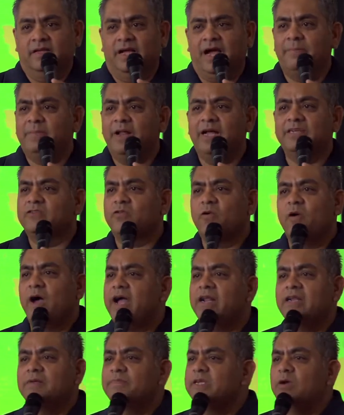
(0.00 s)
I'm not
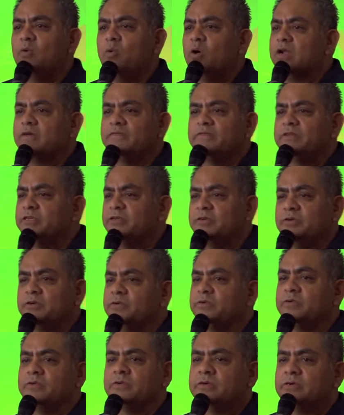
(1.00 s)
trying to be one of
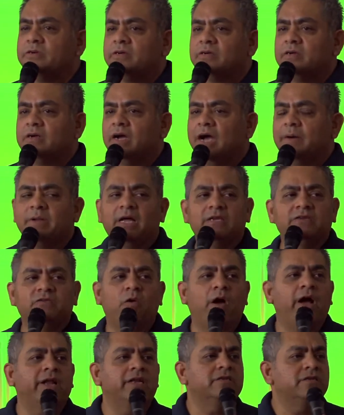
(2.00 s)
you. I'm not
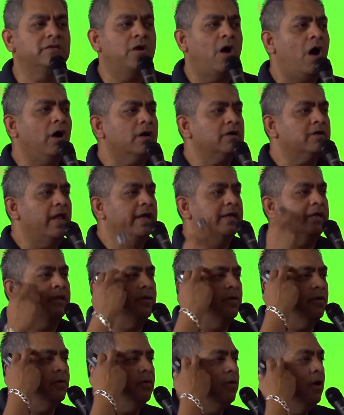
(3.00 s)
trying to talk
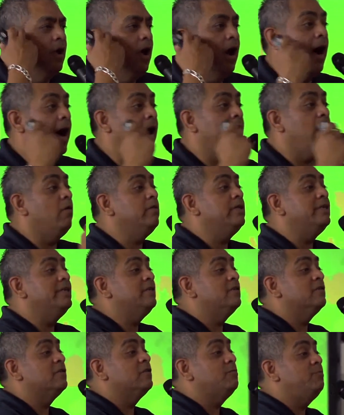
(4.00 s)
like you. I
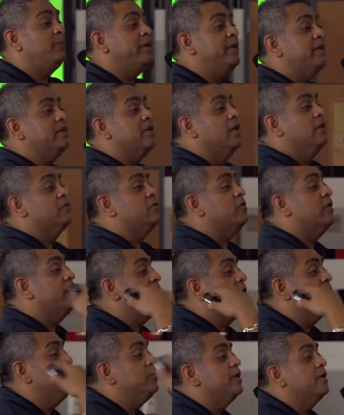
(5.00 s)
only need to speak so
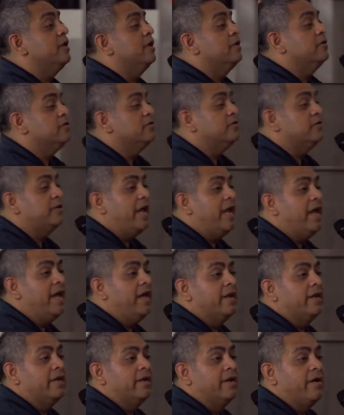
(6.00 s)
that you can
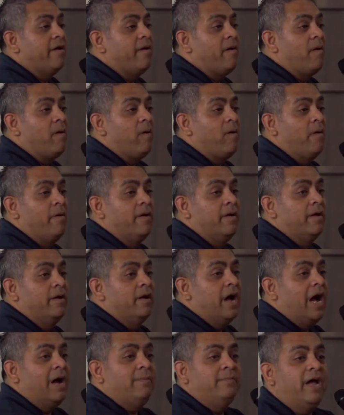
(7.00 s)
understand.
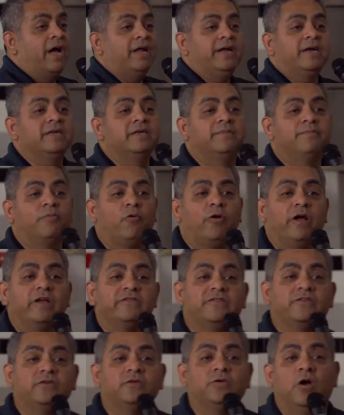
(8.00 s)
I'm not going to
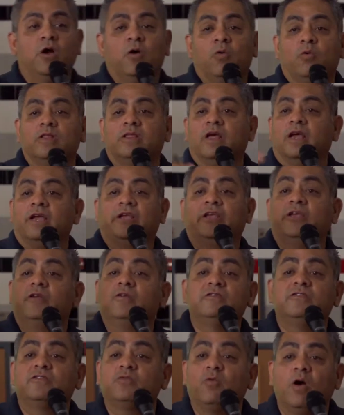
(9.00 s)
impress you with
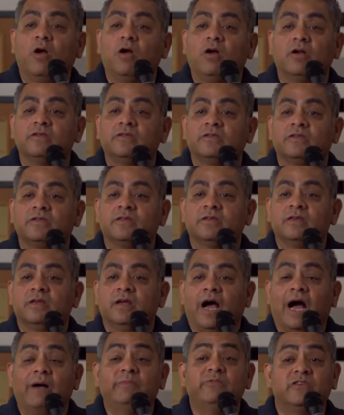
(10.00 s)
huge words.
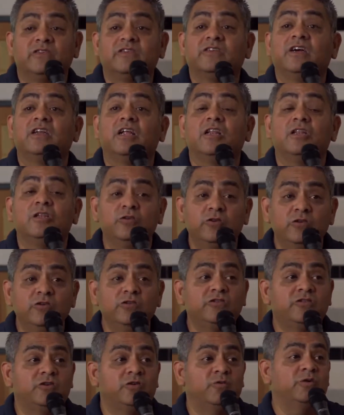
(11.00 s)
I'm just going to
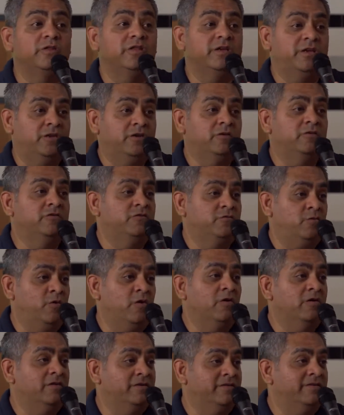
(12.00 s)
lose you with the huge
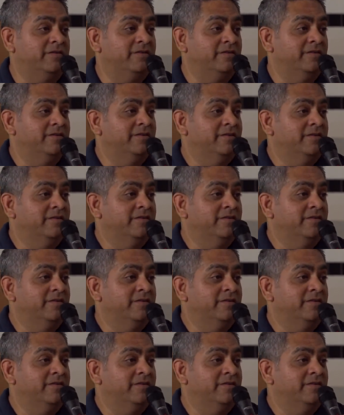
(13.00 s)
words.